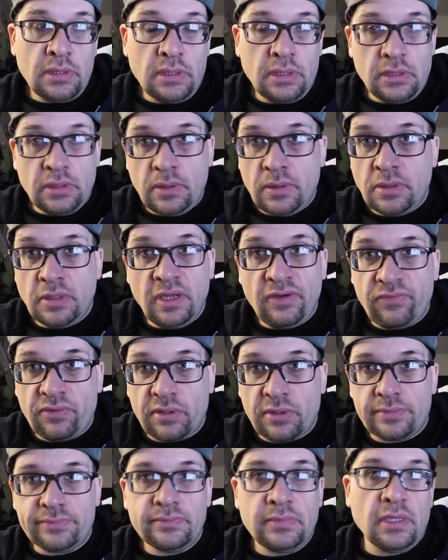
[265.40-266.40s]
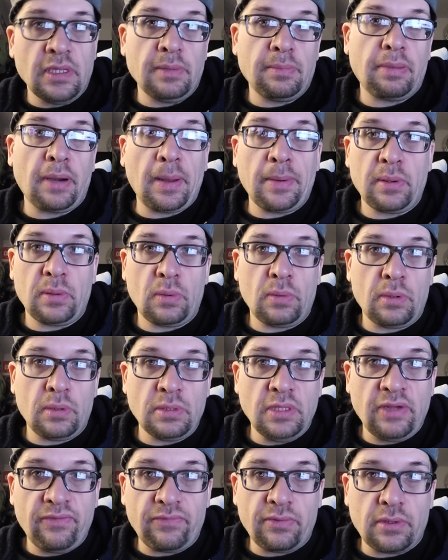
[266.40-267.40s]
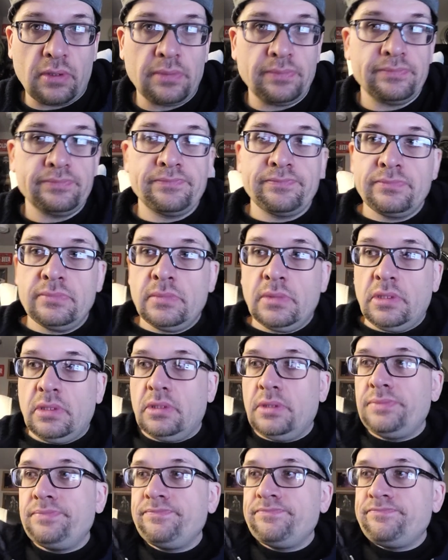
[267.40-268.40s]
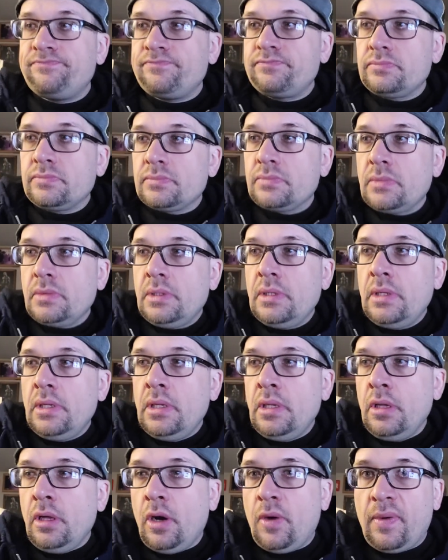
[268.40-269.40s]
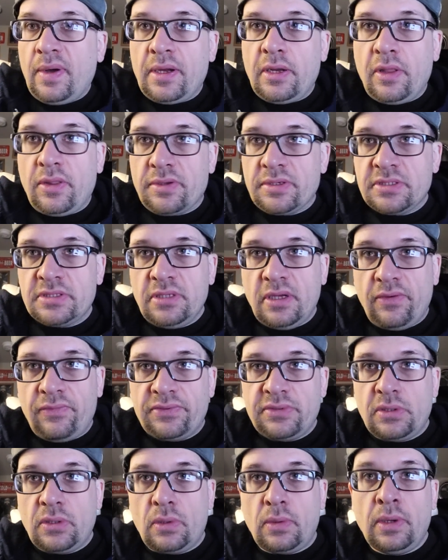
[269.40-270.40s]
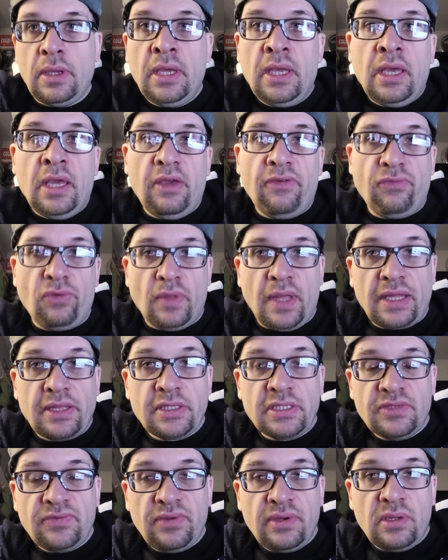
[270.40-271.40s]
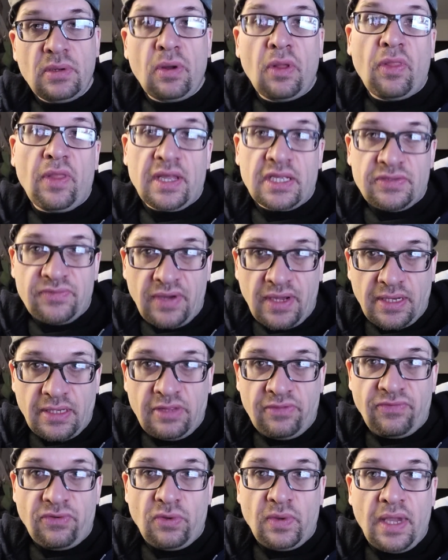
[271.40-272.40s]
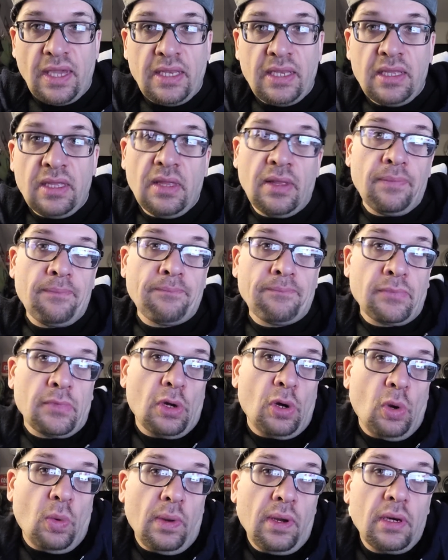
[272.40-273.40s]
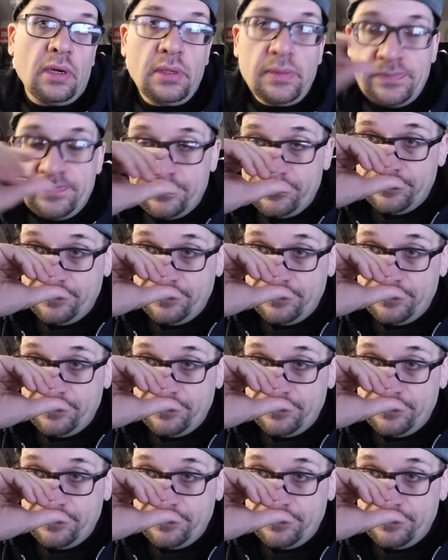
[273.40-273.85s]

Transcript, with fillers: You know, never. And probably will never you know, about other stuff. So if you like this video, that's fine. If you hate it, oh well.